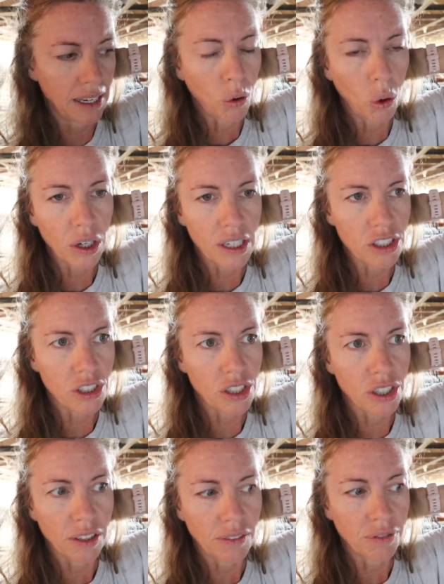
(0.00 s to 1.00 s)

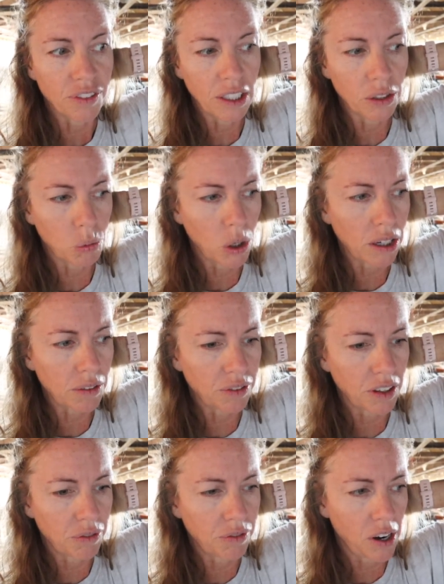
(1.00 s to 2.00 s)
forage field work
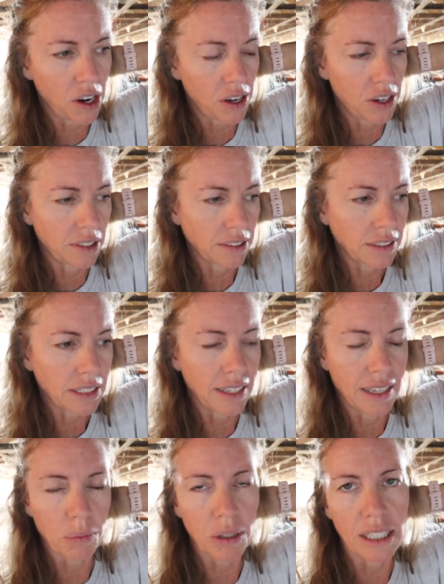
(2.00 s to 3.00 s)
for the fall,
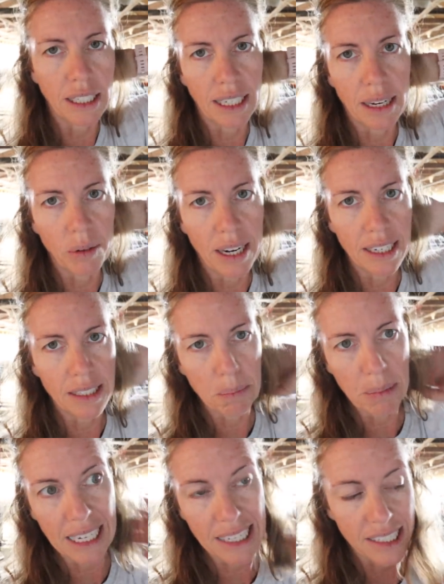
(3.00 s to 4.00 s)
and then we're going to get right into
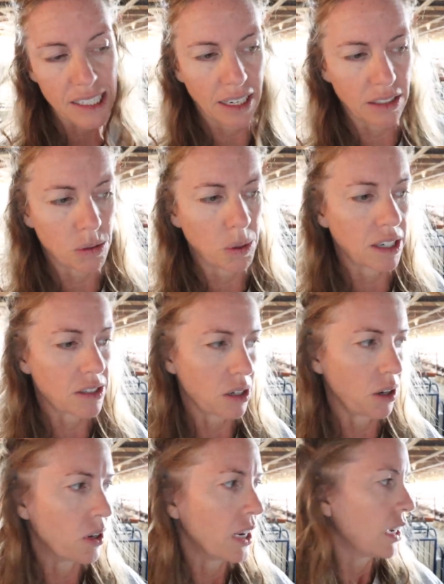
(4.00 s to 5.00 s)
beans next week.
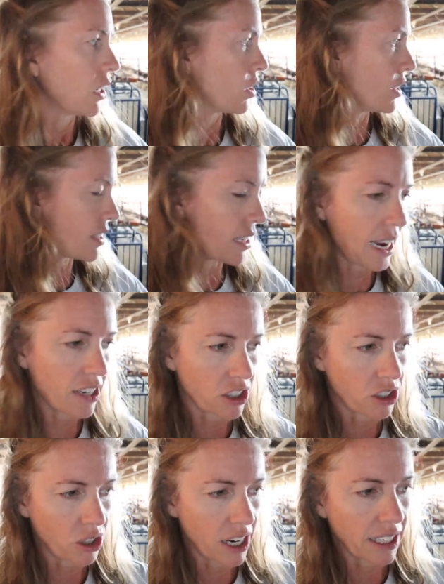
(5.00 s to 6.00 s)
So Chris and I are
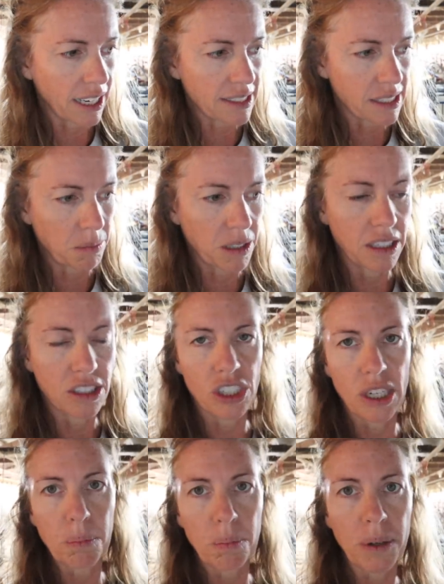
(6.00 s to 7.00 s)
just trying to get some of these
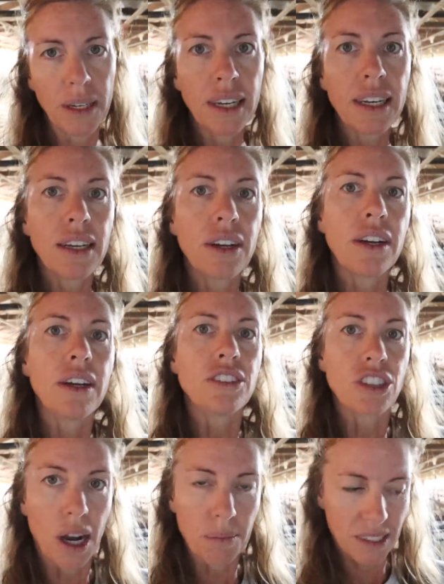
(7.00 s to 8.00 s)
sheep
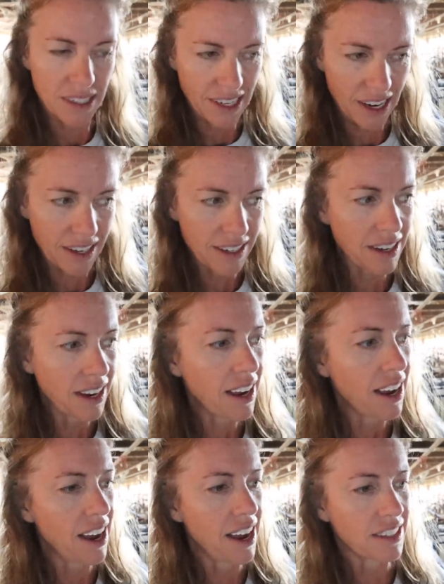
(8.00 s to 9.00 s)
jobs done,
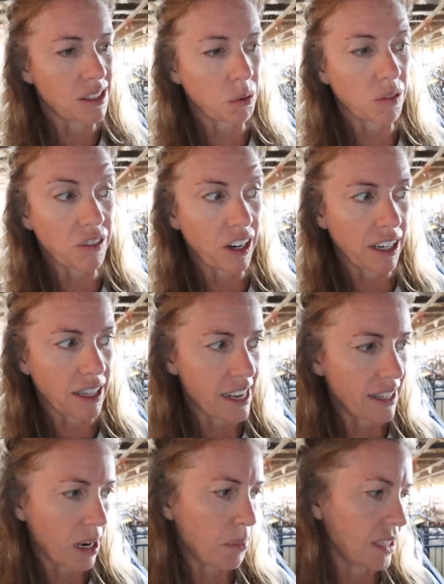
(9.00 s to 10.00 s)
so we're very
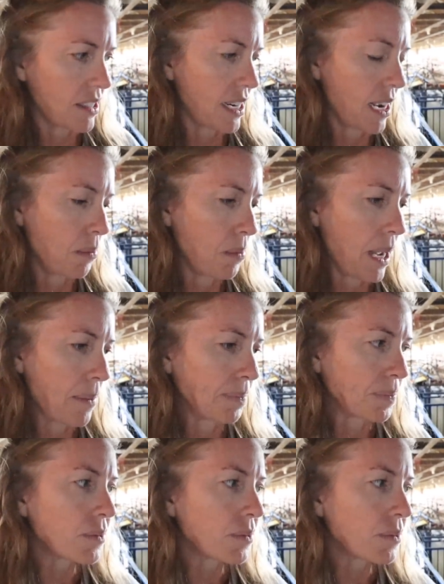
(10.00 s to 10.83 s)
glad lambing's done, but